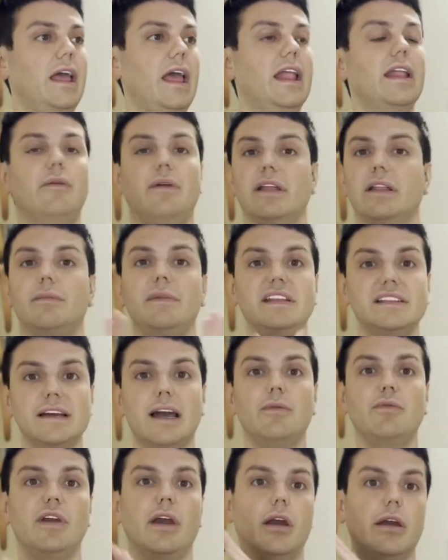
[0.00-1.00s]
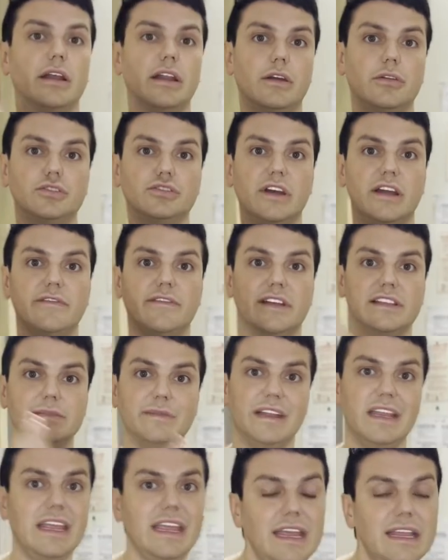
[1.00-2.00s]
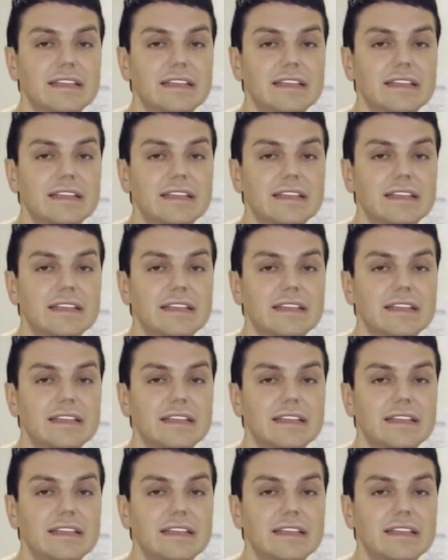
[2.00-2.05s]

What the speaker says: Anyway, in the meantime, we are gonna go try and find something to